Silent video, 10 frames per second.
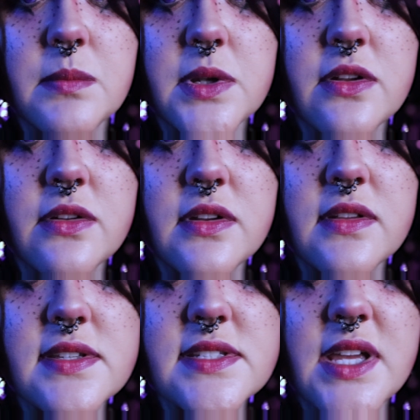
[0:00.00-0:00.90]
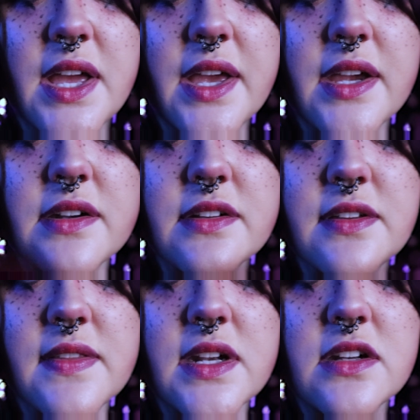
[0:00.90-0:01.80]
bit onto the side
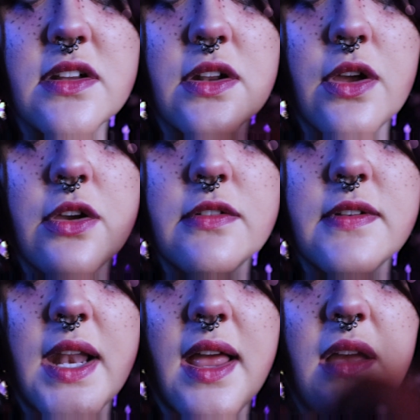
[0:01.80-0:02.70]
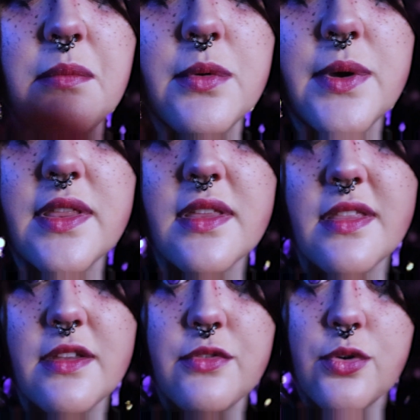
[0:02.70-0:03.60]
so that it can overlap with
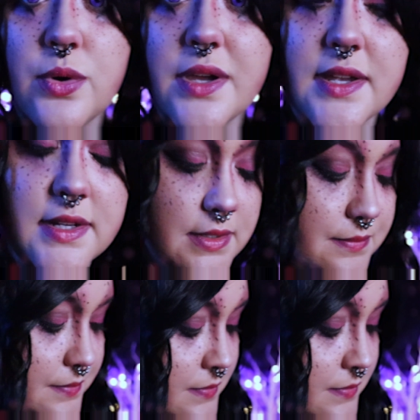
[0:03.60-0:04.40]
the void.